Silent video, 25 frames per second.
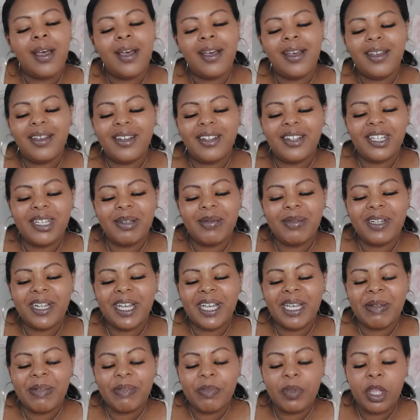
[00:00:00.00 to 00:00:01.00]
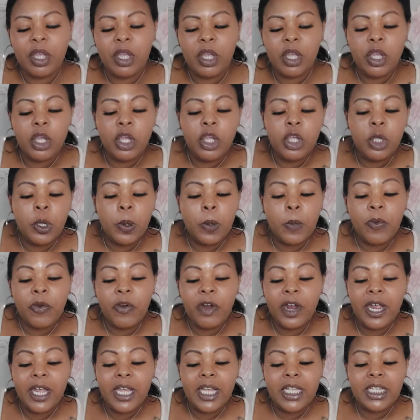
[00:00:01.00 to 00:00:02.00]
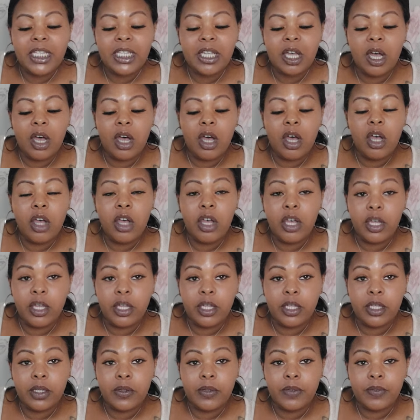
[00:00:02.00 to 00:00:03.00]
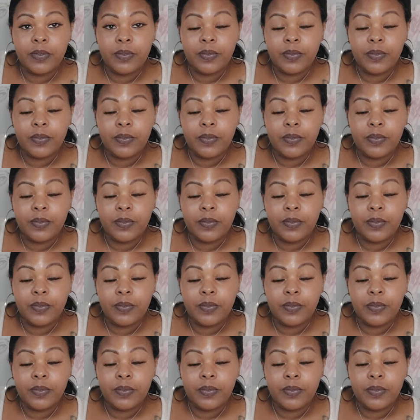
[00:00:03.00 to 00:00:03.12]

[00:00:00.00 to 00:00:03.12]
Oh, Gemini. Your prayers are heard.